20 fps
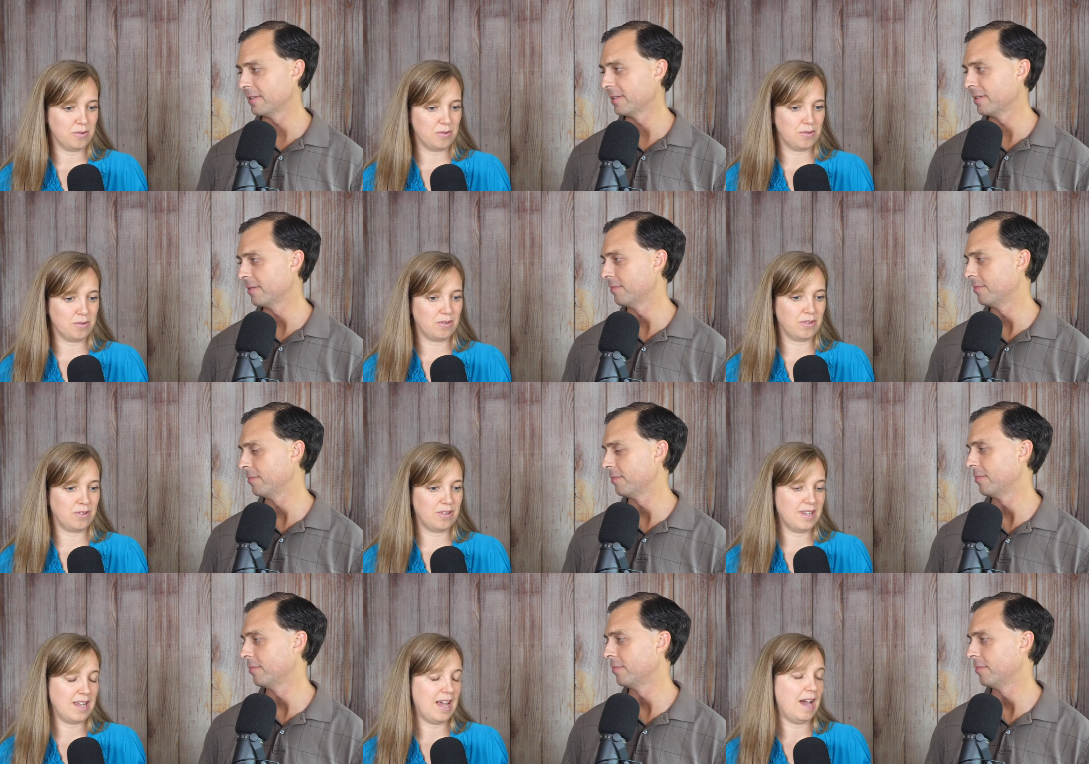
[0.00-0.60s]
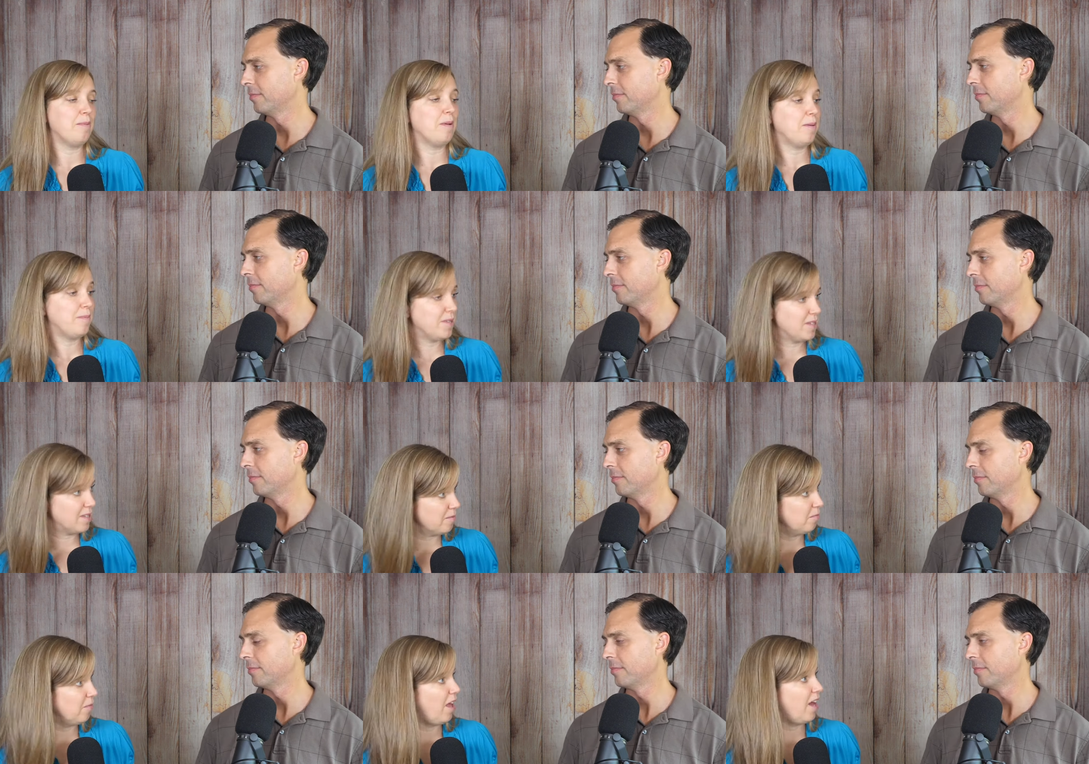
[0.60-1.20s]
Speaker 1: you yeah
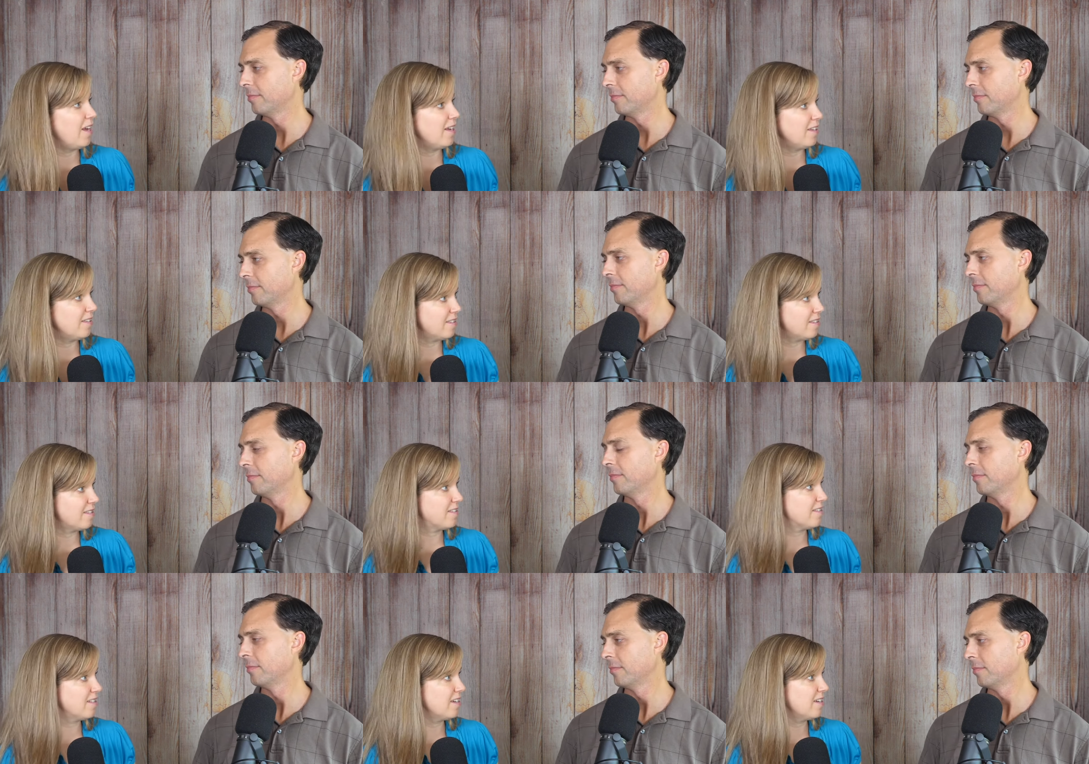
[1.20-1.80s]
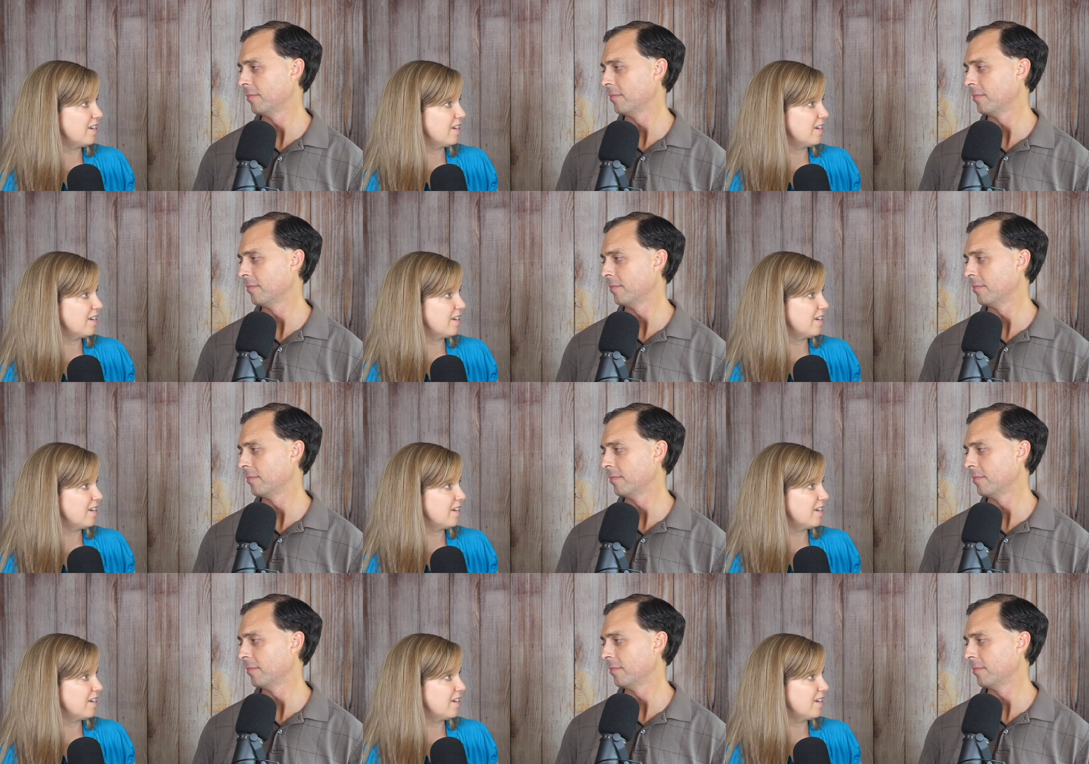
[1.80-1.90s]
maybe some lights